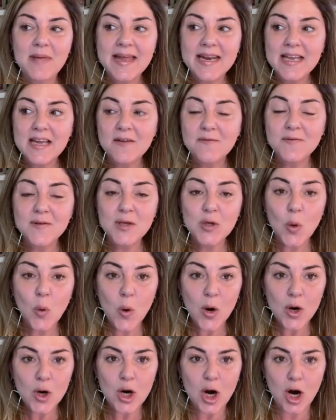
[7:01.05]
many of
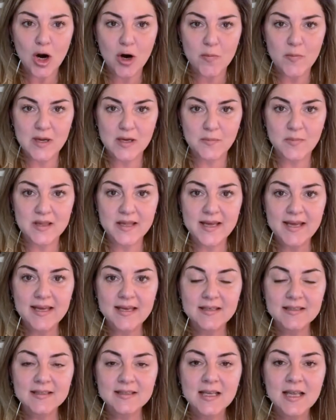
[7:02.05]
your karmic
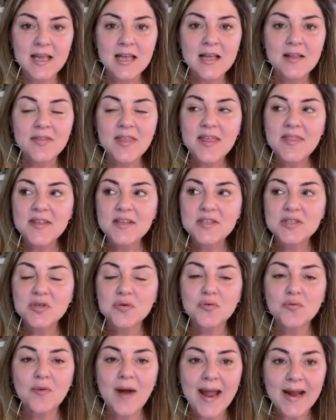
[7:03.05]
plays, then the
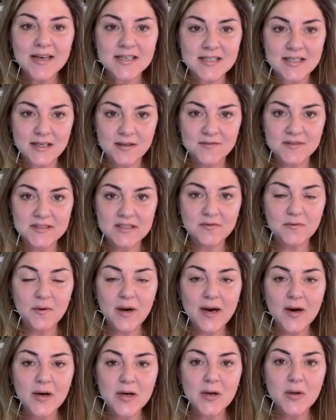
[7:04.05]
directives of
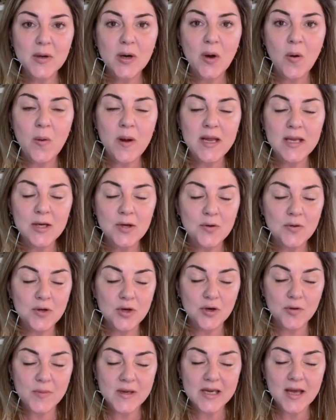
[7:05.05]
where you're going and who
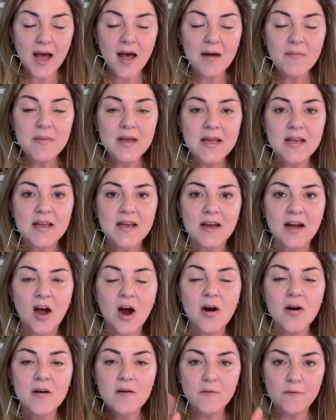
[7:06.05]
you're becoming
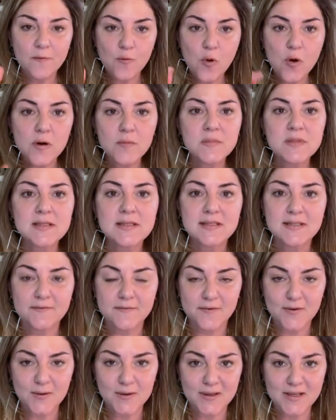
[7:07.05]
are informed
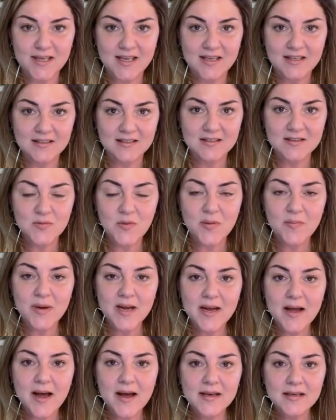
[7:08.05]
differently, is what
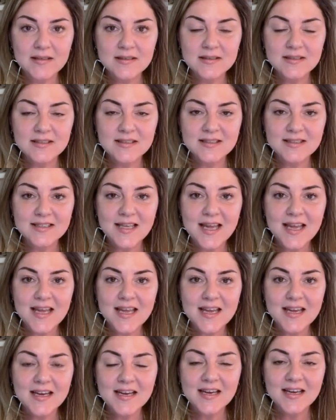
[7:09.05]
my guidance is
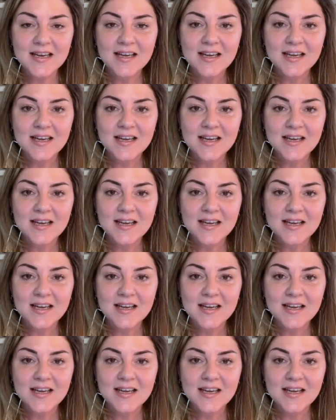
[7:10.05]
saying.